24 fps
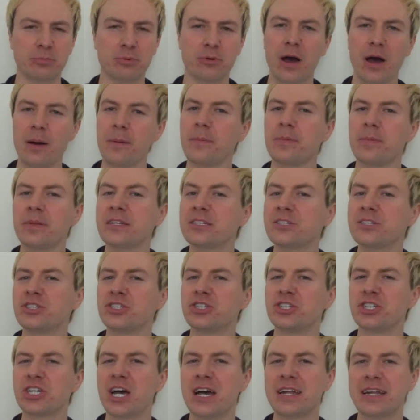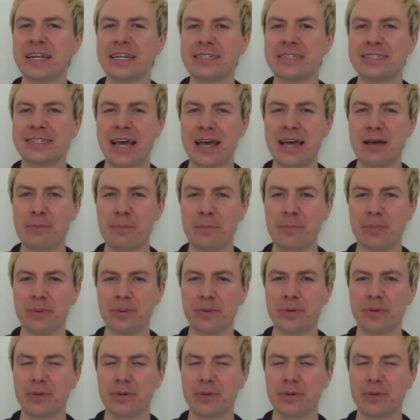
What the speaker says: probably Johnny Depp,